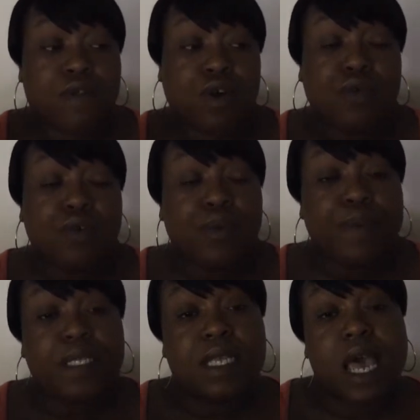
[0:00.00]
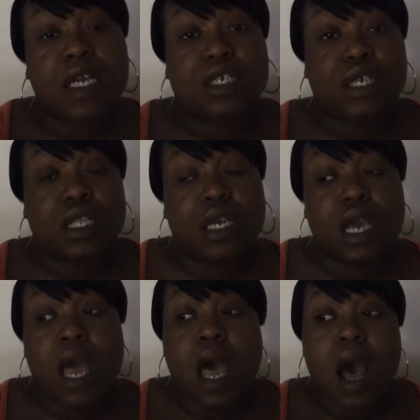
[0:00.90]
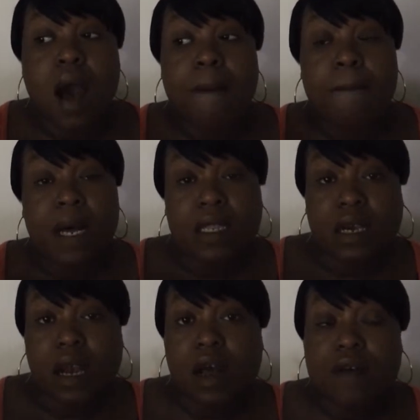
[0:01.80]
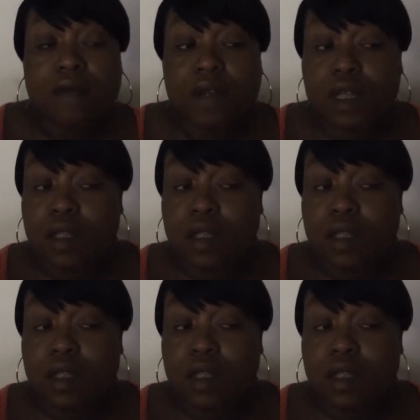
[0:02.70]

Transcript: the group is actually a mother of